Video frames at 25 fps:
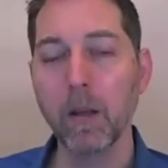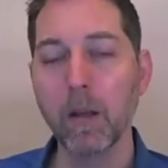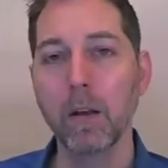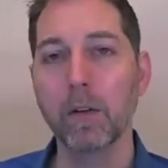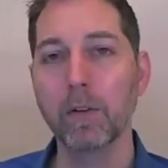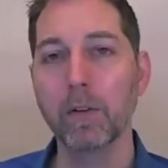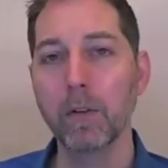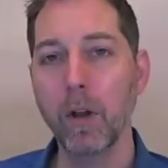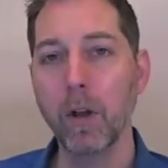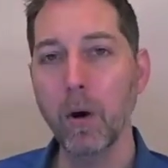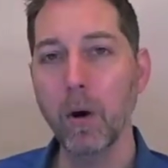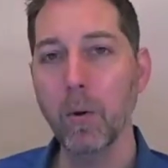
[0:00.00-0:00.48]

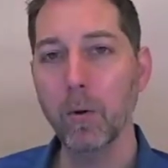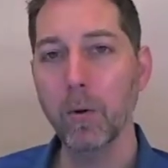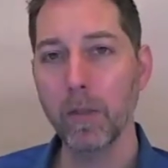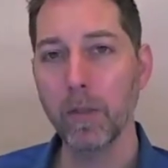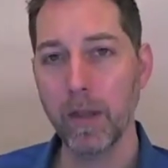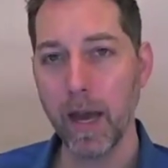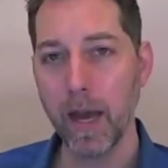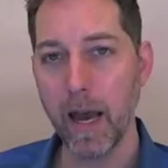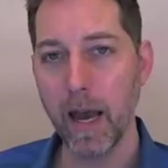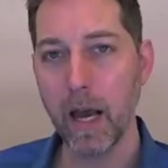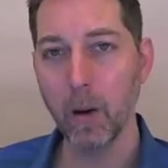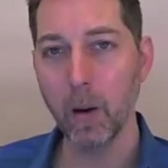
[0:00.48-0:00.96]
So
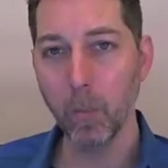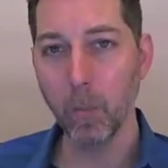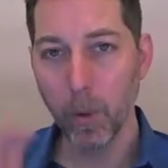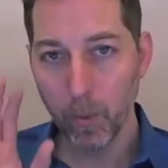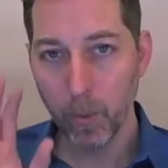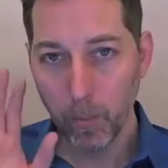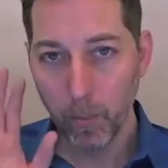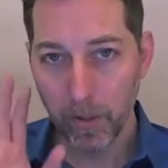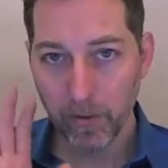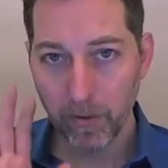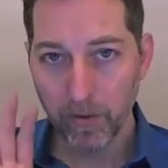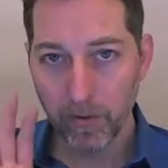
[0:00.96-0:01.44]
that
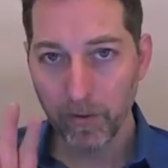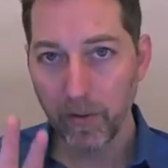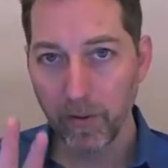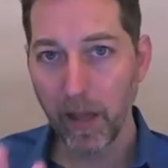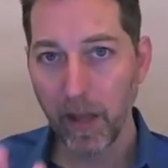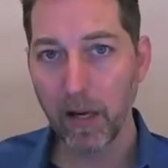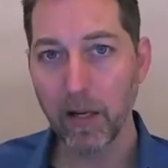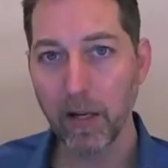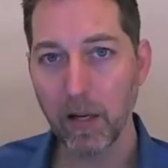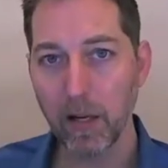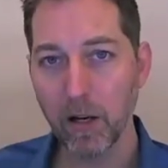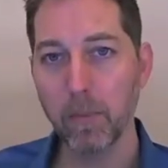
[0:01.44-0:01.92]
when we
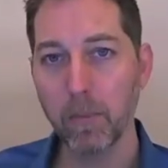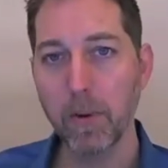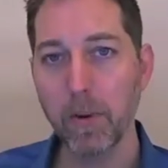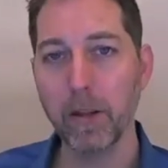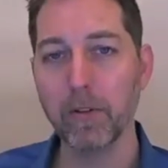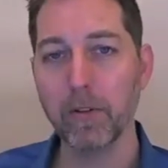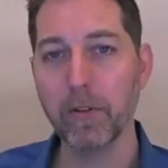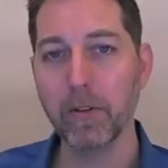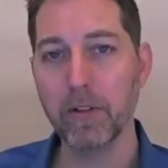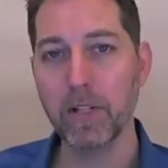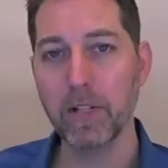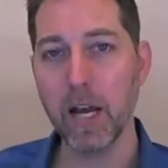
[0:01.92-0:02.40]
send our
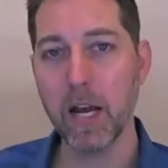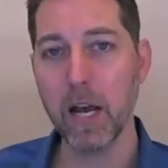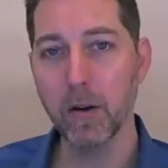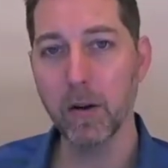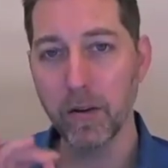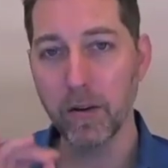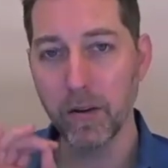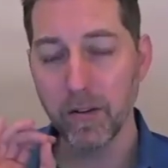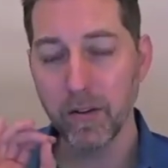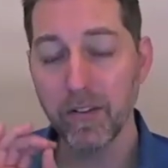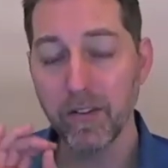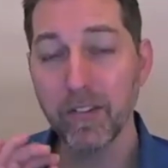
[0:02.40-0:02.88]
message
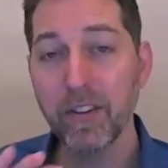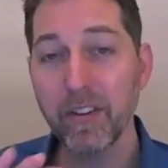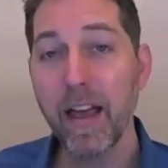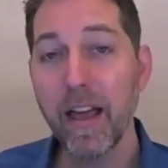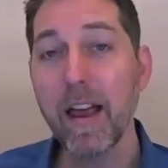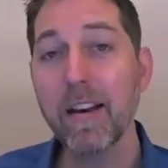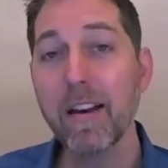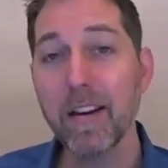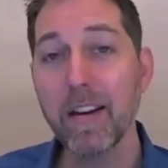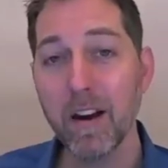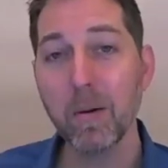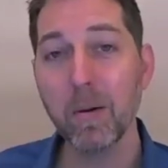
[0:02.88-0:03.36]
out and
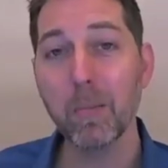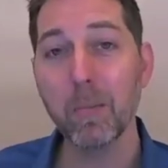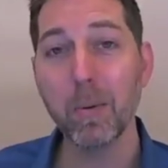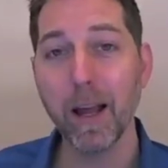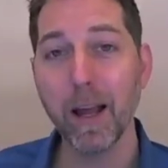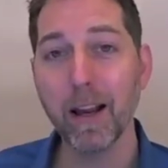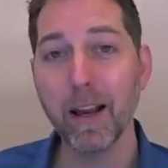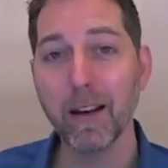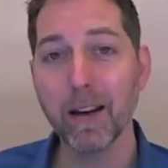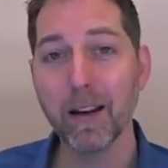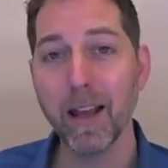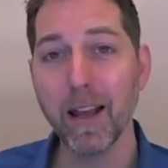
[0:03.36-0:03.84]
send our
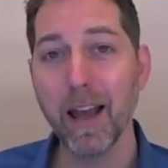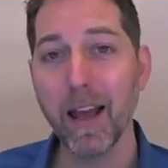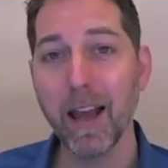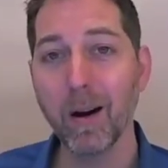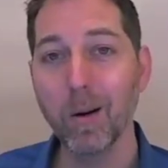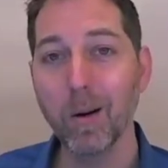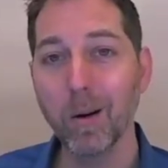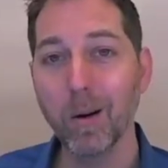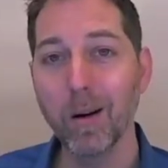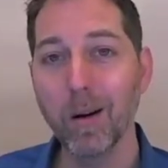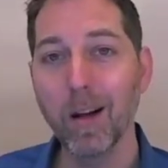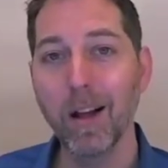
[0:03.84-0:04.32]
branding
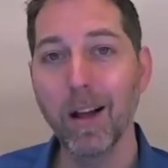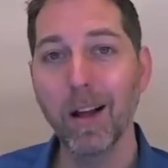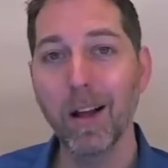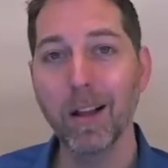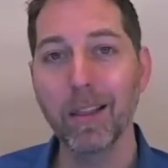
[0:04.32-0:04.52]
out,